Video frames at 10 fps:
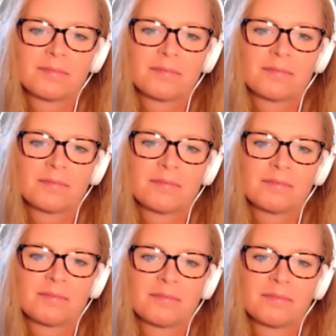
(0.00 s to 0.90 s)

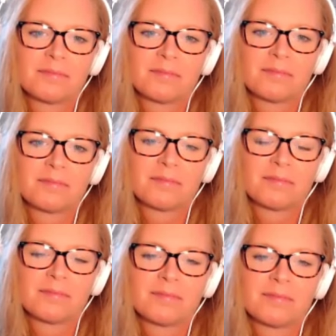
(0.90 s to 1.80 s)

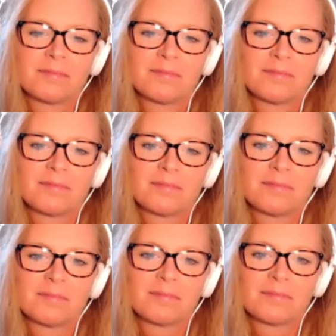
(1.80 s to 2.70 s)

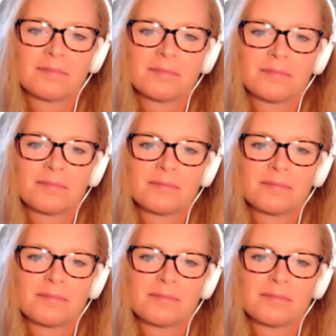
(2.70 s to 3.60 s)

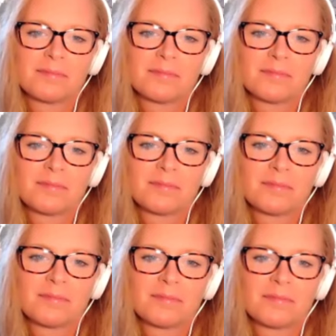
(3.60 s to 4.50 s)

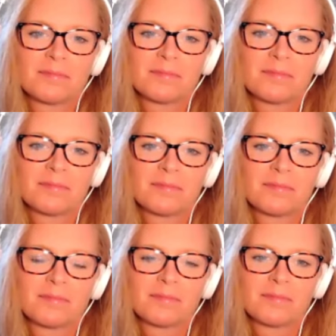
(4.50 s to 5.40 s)

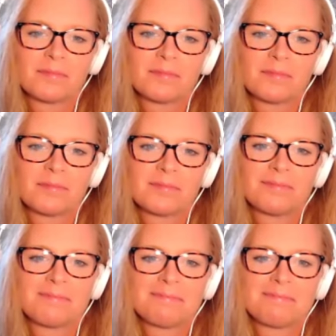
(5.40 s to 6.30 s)

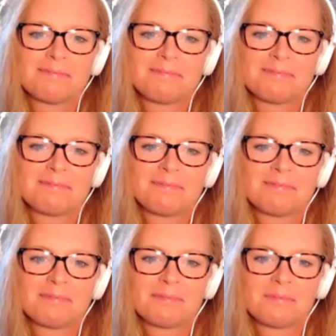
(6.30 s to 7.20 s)

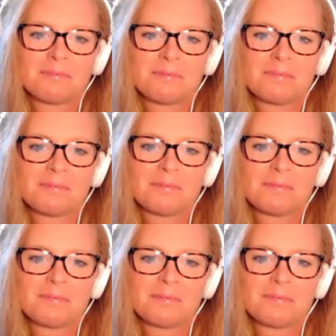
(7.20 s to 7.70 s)
This person isn't speaking.